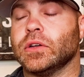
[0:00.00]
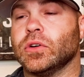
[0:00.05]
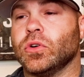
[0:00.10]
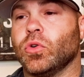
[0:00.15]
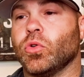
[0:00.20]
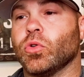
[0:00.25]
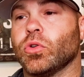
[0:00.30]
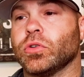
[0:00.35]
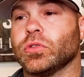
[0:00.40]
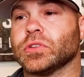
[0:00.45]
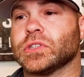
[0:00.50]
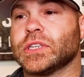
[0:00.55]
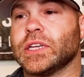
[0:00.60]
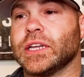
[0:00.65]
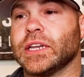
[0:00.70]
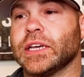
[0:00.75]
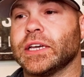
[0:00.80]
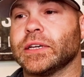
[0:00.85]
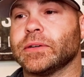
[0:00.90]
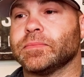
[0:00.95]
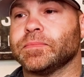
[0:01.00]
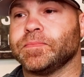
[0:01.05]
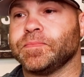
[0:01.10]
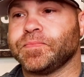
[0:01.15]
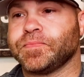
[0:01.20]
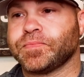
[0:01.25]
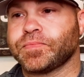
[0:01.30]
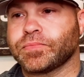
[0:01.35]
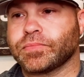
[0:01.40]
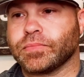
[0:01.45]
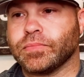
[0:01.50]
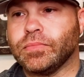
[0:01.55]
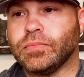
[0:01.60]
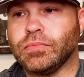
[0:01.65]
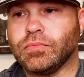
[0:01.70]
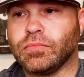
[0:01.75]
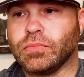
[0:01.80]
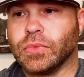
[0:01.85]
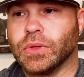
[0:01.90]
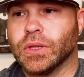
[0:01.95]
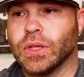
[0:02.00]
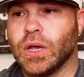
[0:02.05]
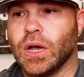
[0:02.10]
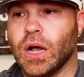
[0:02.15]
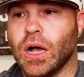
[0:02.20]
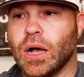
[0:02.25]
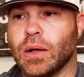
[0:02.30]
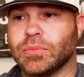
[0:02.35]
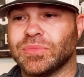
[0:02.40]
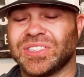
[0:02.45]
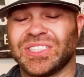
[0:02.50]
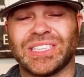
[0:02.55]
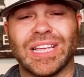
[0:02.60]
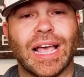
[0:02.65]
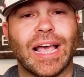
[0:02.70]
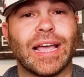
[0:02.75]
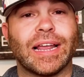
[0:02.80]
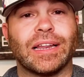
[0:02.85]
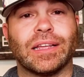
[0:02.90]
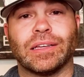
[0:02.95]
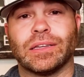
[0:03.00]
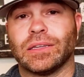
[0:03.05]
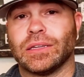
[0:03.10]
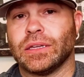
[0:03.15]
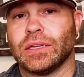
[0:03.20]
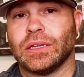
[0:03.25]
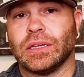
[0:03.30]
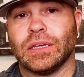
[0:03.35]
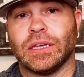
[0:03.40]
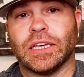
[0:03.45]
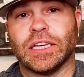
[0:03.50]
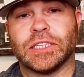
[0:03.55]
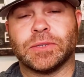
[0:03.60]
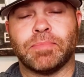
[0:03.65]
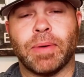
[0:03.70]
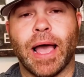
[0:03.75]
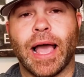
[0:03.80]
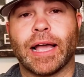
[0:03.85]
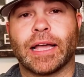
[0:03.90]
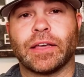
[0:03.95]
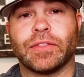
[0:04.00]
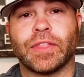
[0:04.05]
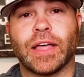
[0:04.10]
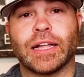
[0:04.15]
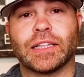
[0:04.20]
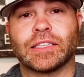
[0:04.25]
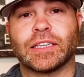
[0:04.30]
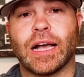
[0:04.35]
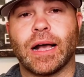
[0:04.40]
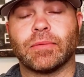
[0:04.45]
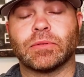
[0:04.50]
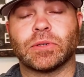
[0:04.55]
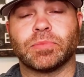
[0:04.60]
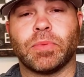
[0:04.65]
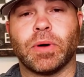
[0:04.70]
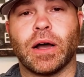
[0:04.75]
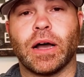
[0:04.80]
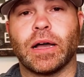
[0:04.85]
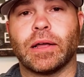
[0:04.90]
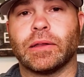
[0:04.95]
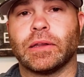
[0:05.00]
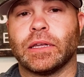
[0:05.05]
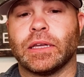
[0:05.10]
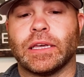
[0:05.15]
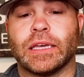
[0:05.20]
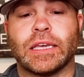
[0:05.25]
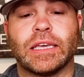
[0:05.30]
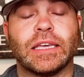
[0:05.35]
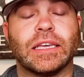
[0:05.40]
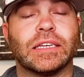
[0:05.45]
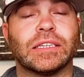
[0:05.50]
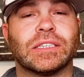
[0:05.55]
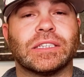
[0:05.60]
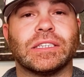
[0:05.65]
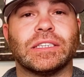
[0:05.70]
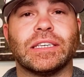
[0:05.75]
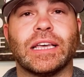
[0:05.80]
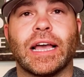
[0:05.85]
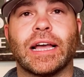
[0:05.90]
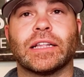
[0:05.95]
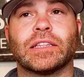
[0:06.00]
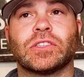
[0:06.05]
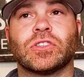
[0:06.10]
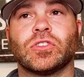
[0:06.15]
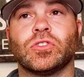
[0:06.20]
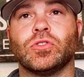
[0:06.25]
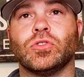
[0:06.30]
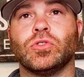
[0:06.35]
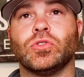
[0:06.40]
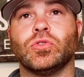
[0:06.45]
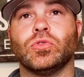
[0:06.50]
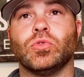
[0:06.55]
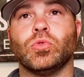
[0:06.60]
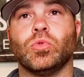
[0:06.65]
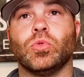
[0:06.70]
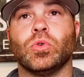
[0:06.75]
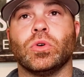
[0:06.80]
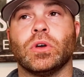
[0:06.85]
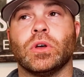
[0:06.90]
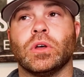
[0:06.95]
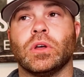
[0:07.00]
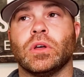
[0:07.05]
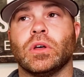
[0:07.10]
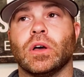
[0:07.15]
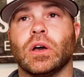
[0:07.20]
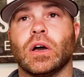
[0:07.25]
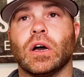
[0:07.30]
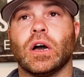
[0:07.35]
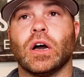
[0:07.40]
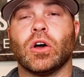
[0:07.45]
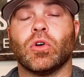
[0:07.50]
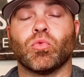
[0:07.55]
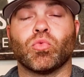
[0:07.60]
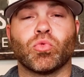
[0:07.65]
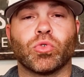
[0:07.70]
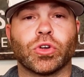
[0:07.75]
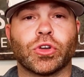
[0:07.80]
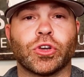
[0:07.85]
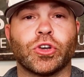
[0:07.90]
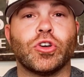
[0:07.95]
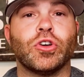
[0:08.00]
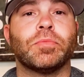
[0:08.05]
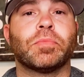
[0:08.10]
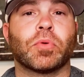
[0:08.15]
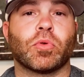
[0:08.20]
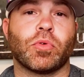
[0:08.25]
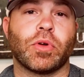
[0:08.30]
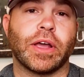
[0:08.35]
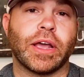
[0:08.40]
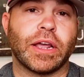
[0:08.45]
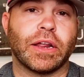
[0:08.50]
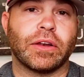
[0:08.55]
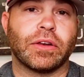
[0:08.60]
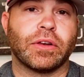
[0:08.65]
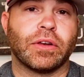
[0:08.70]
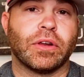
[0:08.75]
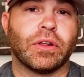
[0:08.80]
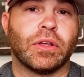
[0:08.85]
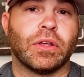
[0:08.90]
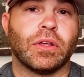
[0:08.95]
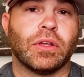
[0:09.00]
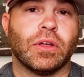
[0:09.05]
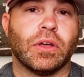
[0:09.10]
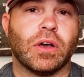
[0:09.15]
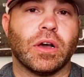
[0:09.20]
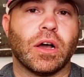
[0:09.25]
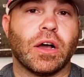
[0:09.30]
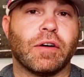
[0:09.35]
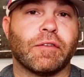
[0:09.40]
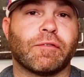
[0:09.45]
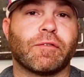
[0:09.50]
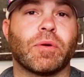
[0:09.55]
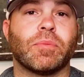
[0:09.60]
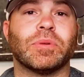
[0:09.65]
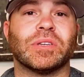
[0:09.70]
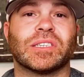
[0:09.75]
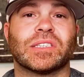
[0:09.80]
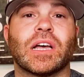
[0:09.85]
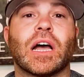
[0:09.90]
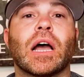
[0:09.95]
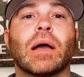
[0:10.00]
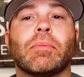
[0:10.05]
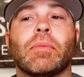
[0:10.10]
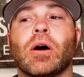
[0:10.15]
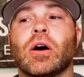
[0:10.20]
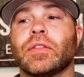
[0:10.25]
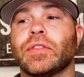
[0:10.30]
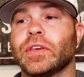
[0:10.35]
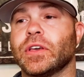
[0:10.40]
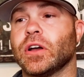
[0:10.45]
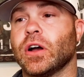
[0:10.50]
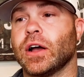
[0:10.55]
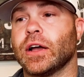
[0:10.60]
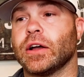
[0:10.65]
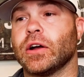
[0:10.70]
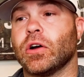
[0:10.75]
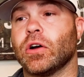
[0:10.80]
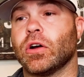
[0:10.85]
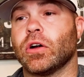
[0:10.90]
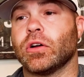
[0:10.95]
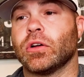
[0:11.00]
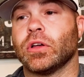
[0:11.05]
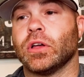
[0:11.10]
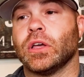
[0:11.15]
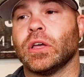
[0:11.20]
Orioles hitting. Said is back in that top spot. He is yet to recuperate from his time on the IR.